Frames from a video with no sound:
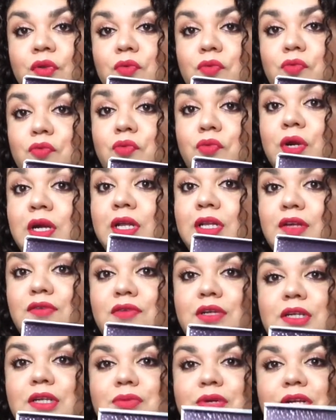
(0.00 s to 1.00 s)
Really,
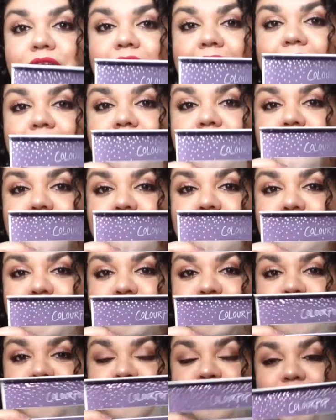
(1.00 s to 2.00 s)
really pretty, guys.
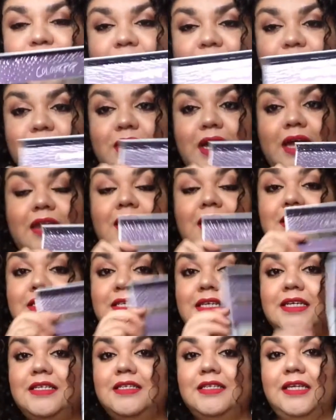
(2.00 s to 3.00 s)
So again, this
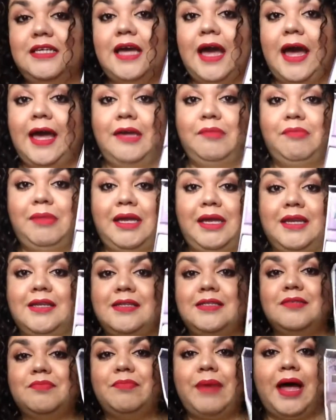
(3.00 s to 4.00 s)
is the high
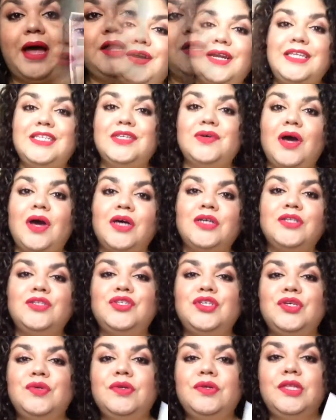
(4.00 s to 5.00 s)
maintenance palette. Alrighty, so on
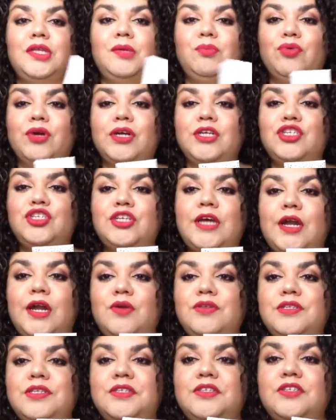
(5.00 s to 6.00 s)
to the pressed
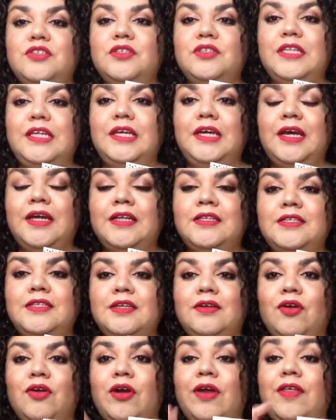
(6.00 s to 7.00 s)
shadows. This is
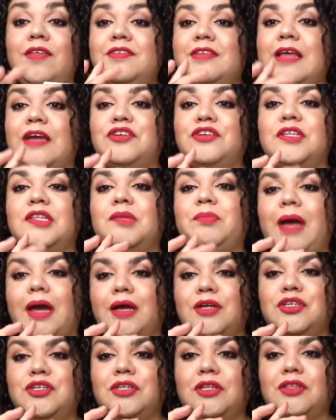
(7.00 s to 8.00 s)
this is actually the
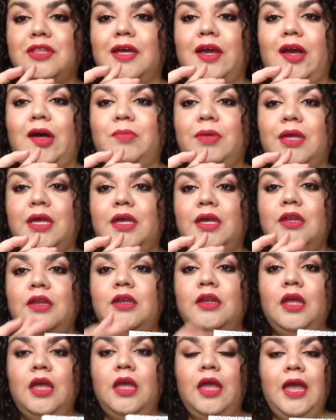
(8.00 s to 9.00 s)
packaging that they come
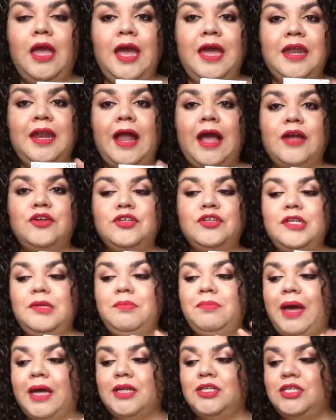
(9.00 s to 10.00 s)
in, and it actually
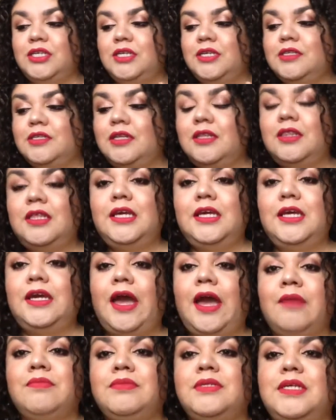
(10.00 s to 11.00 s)
matches the
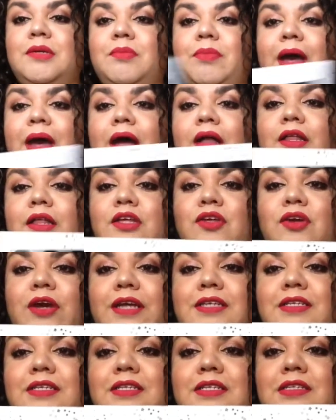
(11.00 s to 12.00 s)
empty palette. You
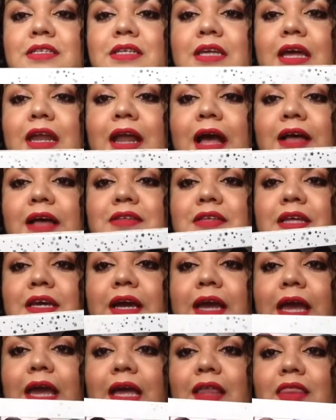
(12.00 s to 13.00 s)
guys can see it has
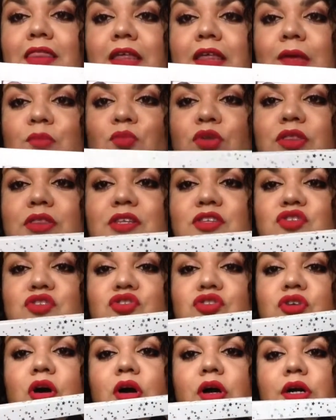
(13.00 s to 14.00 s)
like a theme with the
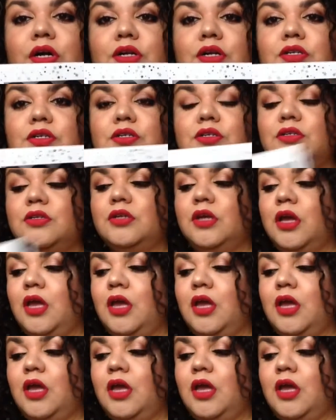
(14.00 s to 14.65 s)
stars.